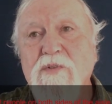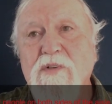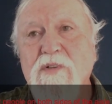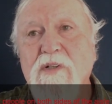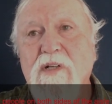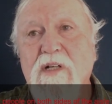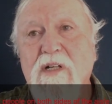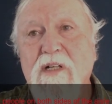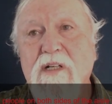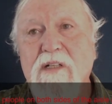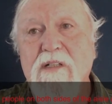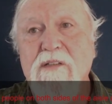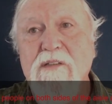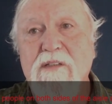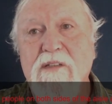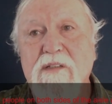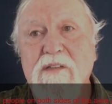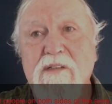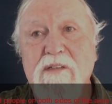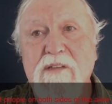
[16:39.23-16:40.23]
uh,
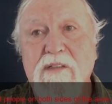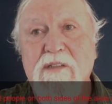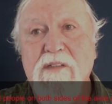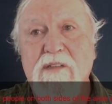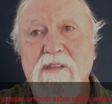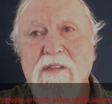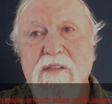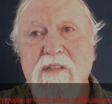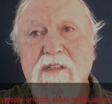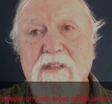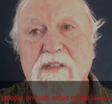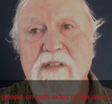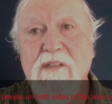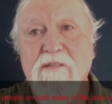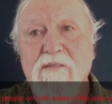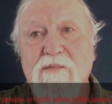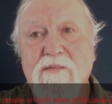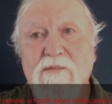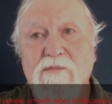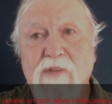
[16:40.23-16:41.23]
the
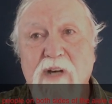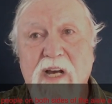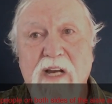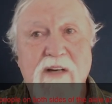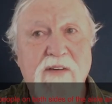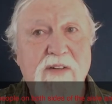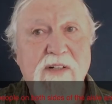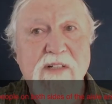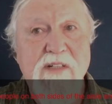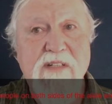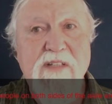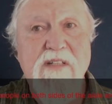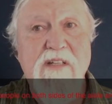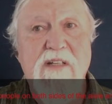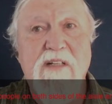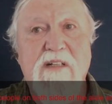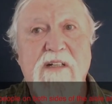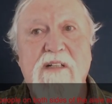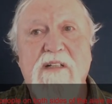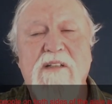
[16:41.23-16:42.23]
virus
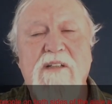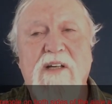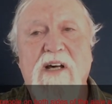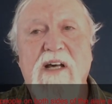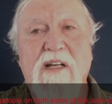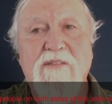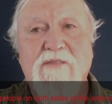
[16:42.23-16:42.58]
and a lot